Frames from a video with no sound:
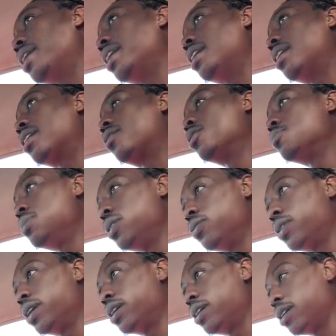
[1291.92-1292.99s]
it might not always be
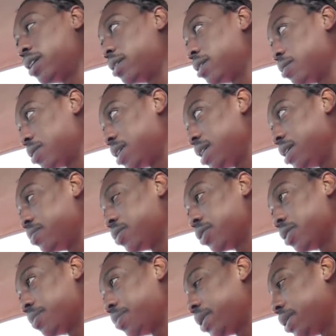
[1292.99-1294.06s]
what it
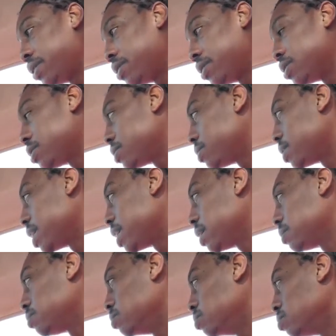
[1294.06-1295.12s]
seems or appears, right?